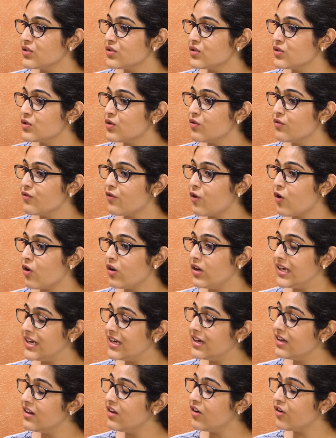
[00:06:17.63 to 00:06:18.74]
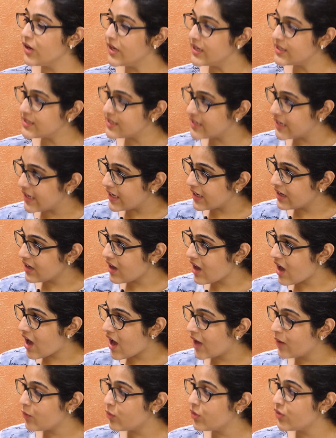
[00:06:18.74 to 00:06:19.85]
So for legal reasoning,
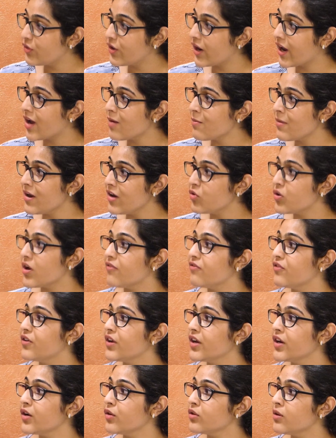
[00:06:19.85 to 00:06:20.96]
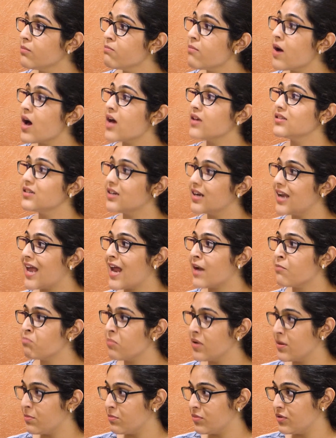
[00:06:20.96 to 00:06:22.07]
I would recommend referring to the past
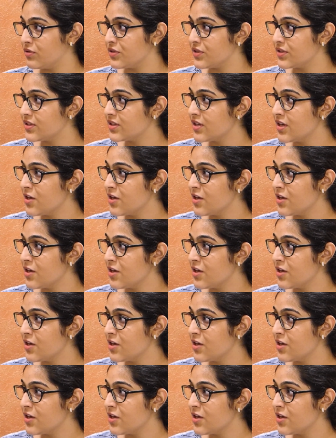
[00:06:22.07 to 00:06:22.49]
CLAT papers.